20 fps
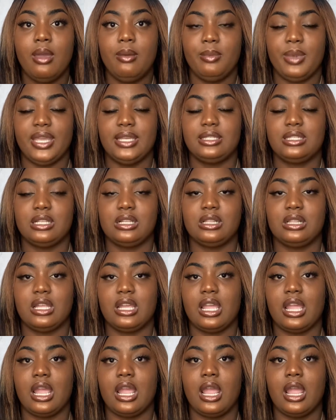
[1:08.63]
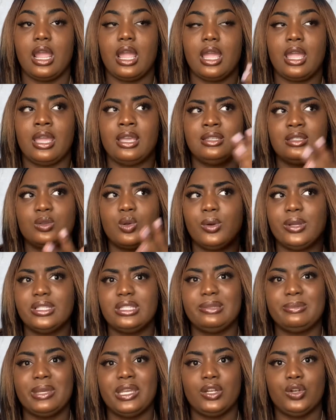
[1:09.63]
Basically, it's going
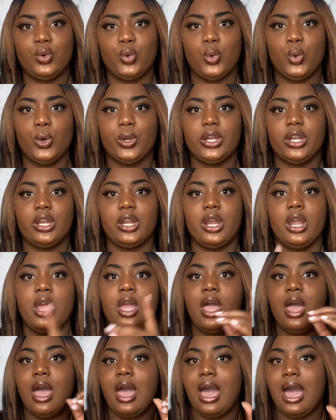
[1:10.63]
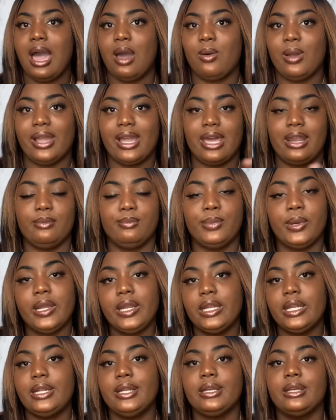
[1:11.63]
to be in order, how I got it
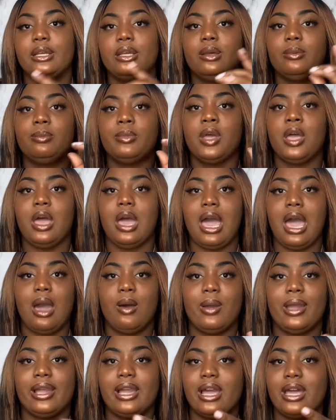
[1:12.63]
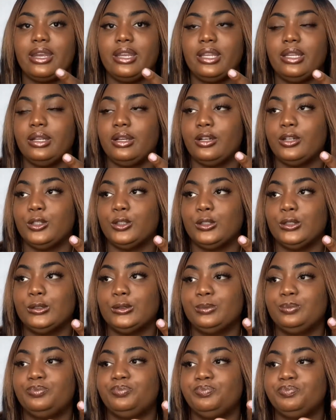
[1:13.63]
braided up, how I got it,
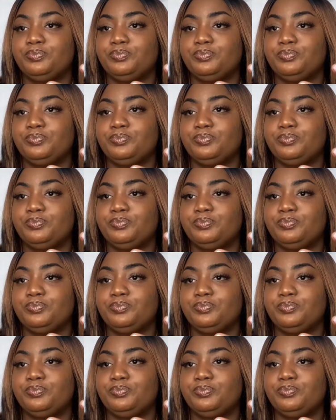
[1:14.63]
my